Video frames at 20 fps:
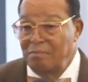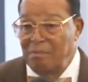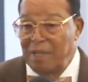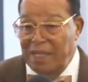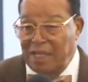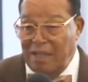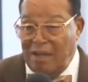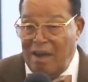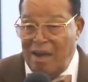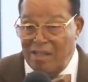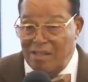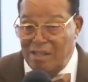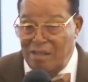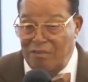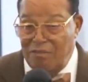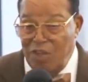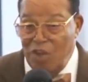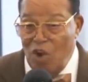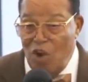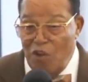because
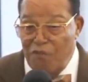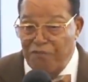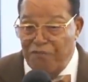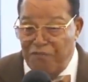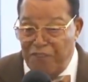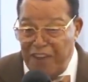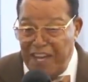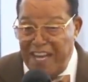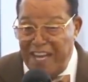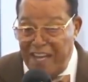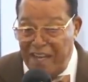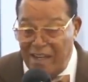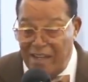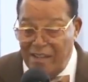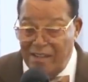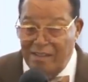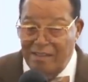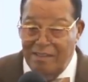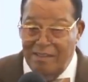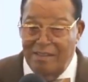of your
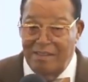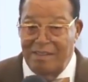fear